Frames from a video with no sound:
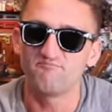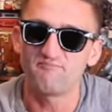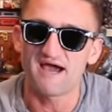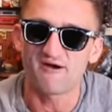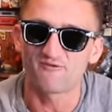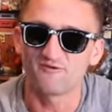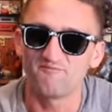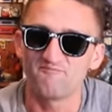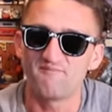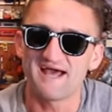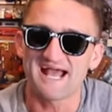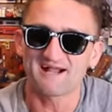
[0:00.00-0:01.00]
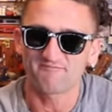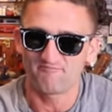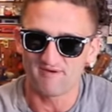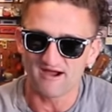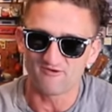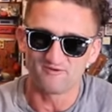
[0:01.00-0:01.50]
power Mac,
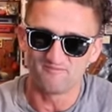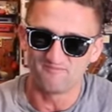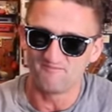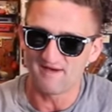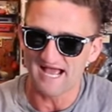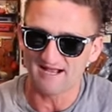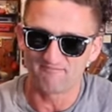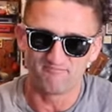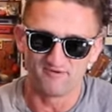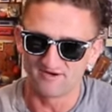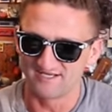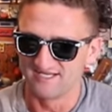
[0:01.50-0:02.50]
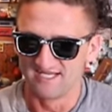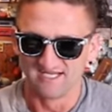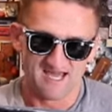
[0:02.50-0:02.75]
power MacBook.